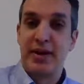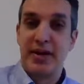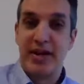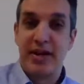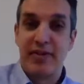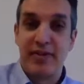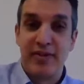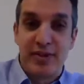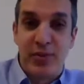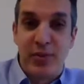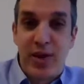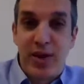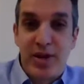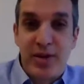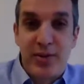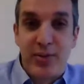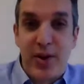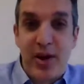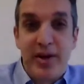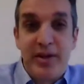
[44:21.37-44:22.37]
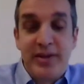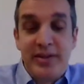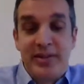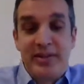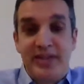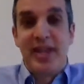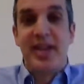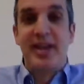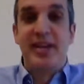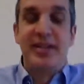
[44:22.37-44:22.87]
Right. If it's a one-to-one,
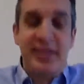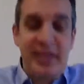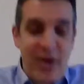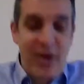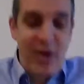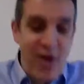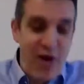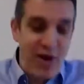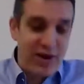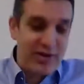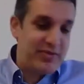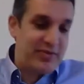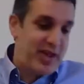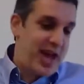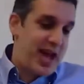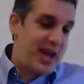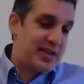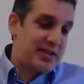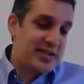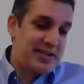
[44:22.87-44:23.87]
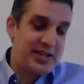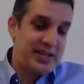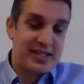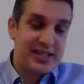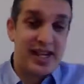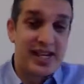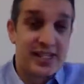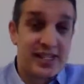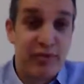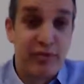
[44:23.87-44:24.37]
then all of that is
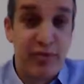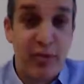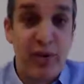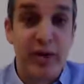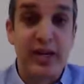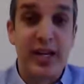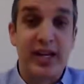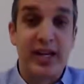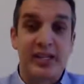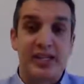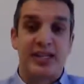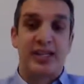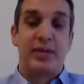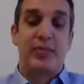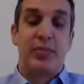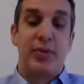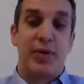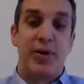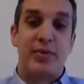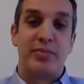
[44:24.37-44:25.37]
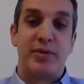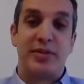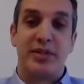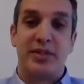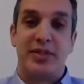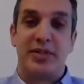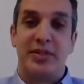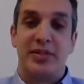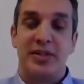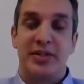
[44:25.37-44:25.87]
left. The 4 gig is still important, but
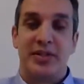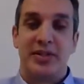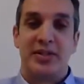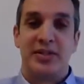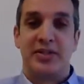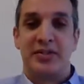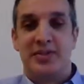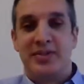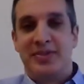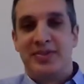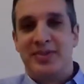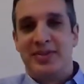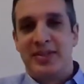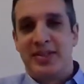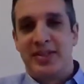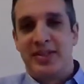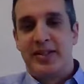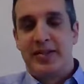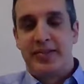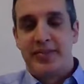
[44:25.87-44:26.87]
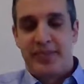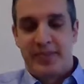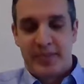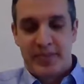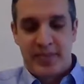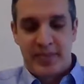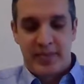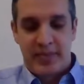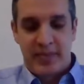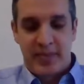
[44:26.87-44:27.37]
the
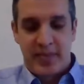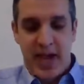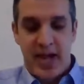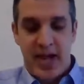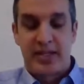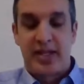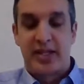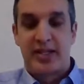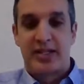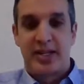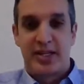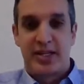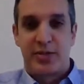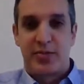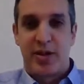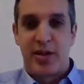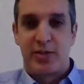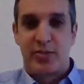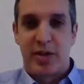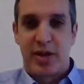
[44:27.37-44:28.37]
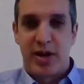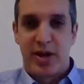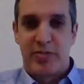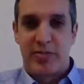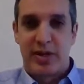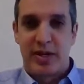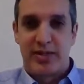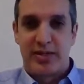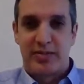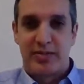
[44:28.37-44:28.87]
SSD space may not
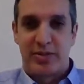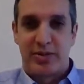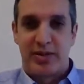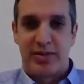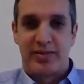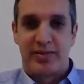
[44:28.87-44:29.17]
be as important.